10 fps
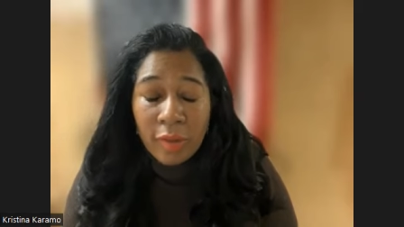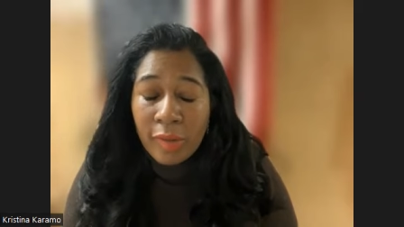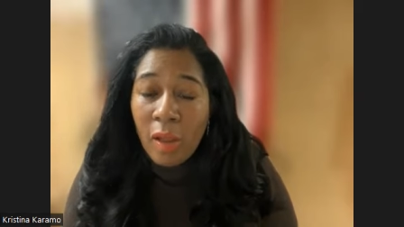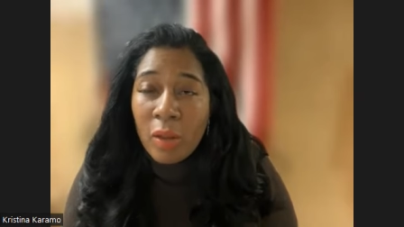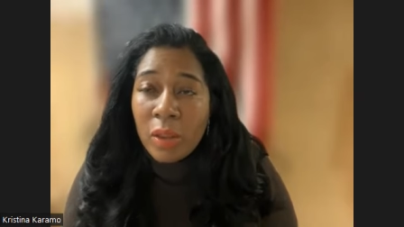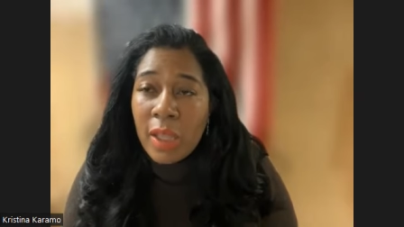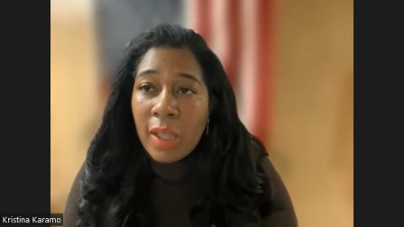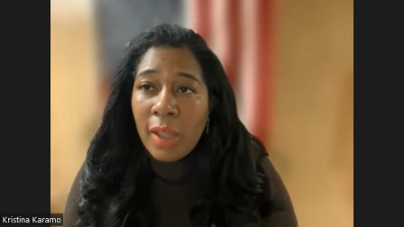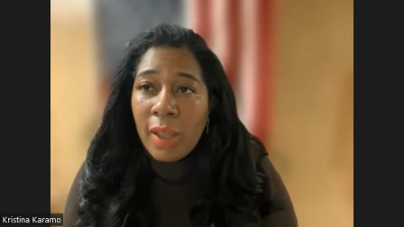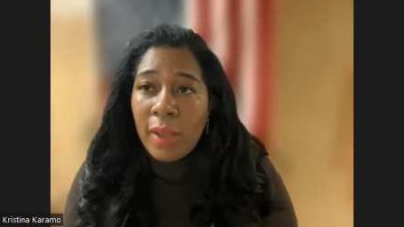this whole thing,
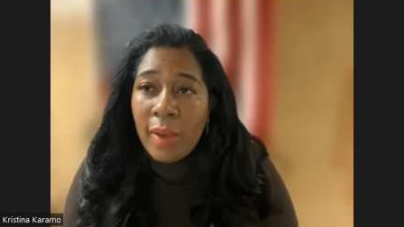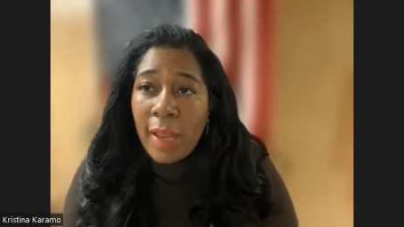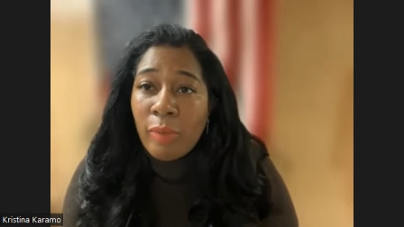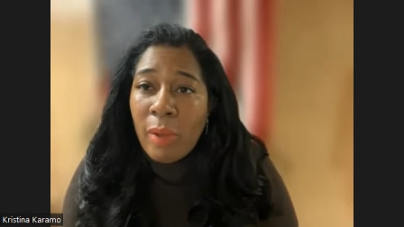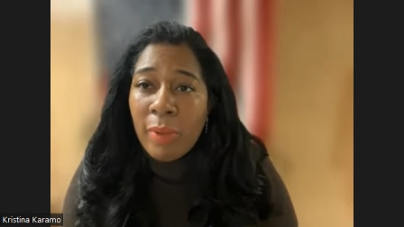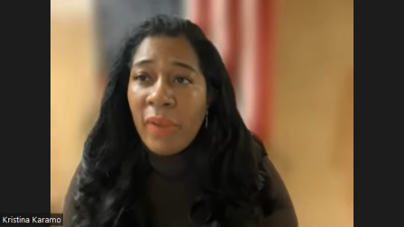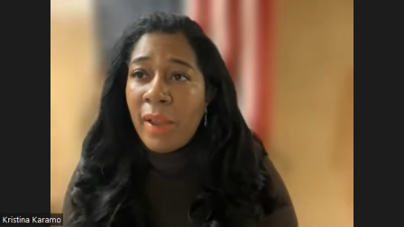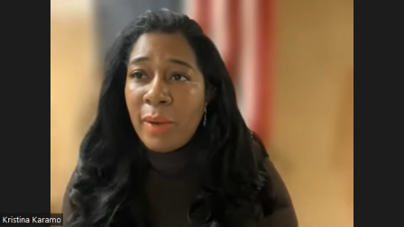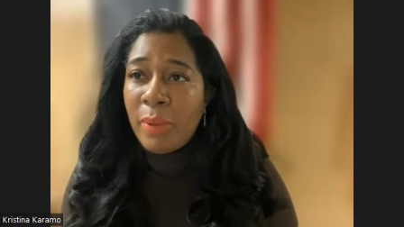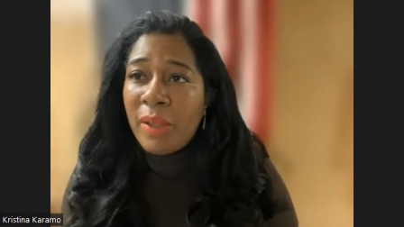and that's why we
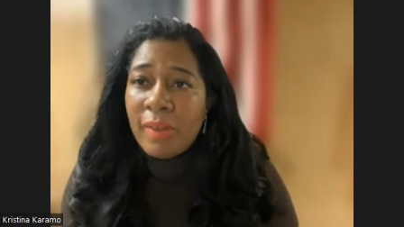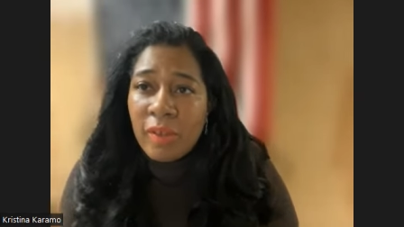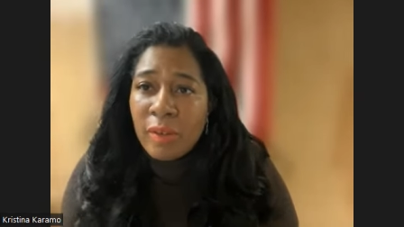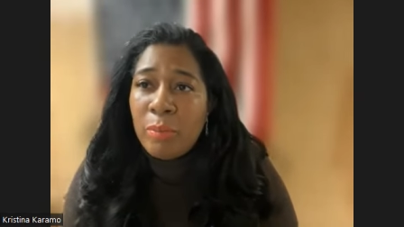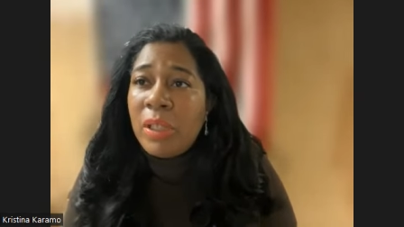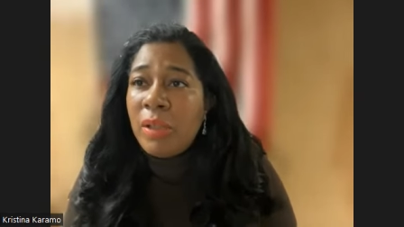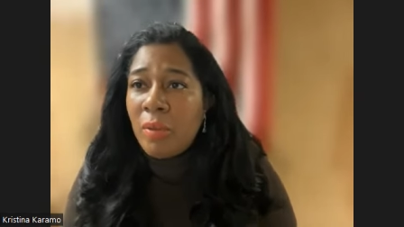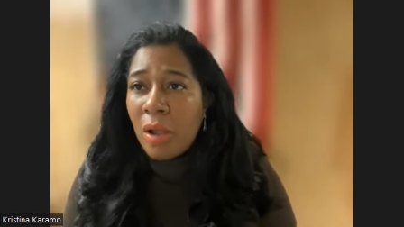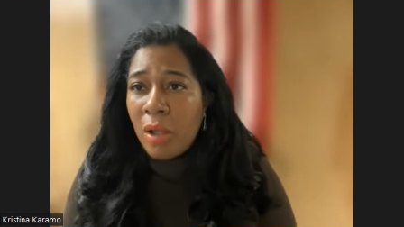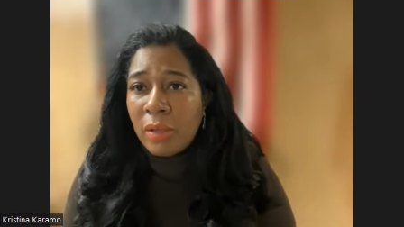filed an appeal. It's just completely
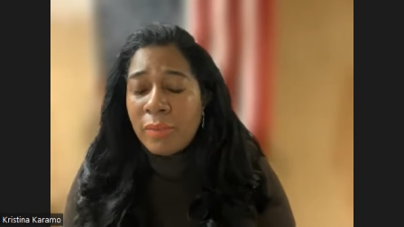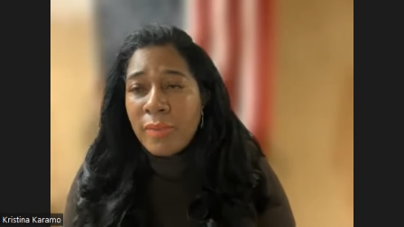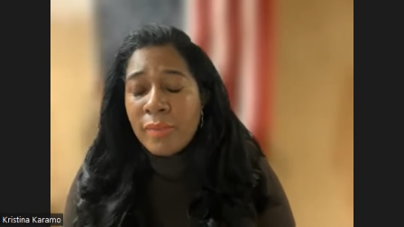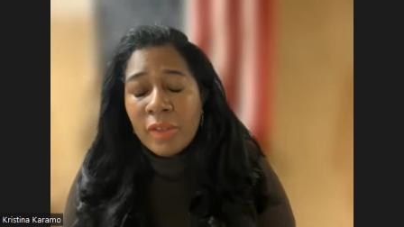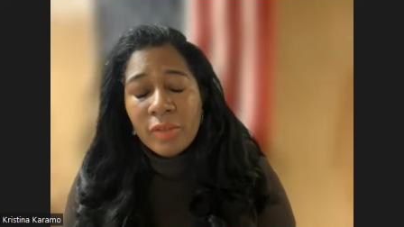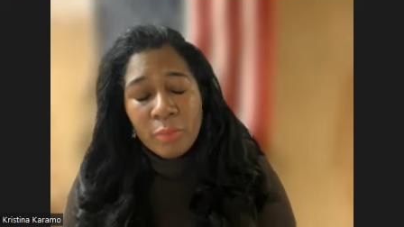wrong. It's